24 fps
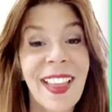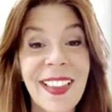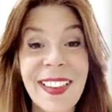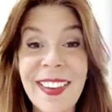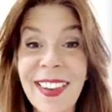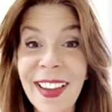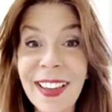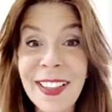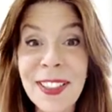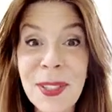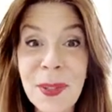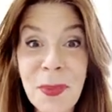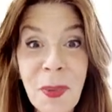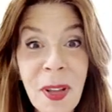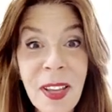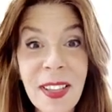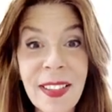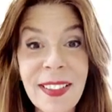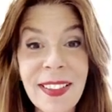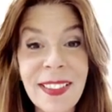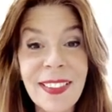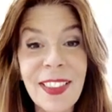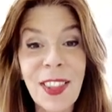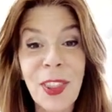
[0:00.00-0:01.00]
Next
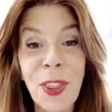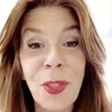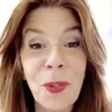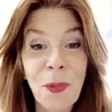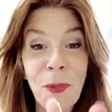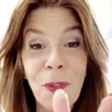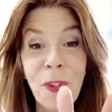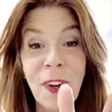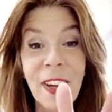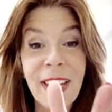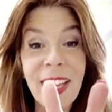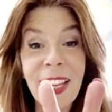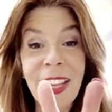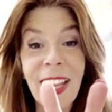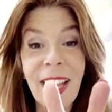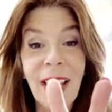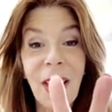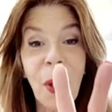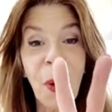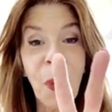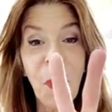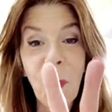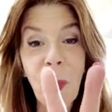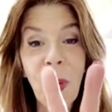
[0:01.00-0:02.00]
one. Three.
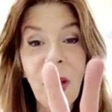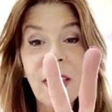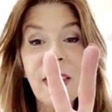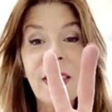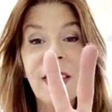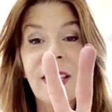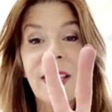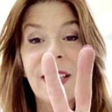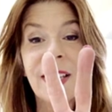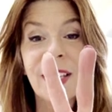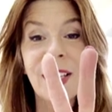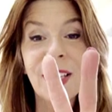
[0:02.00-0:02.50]
One.